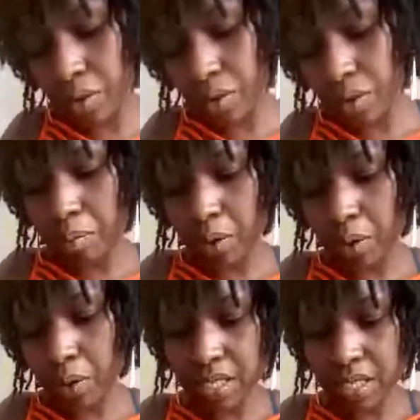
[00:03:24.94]
it on
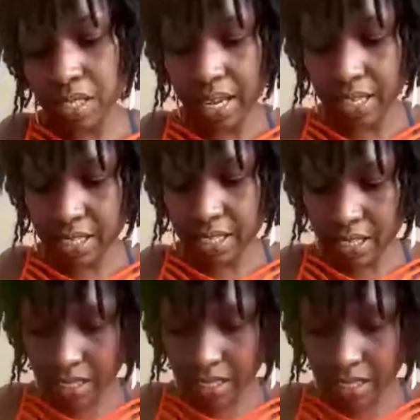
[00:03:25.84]
both sides.
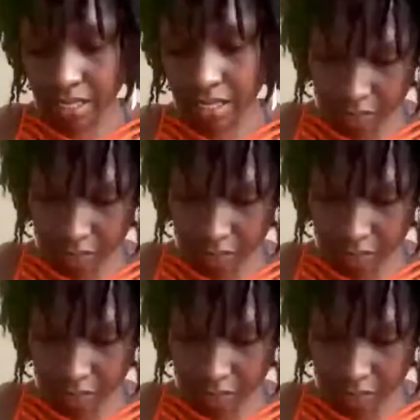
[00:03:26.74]
And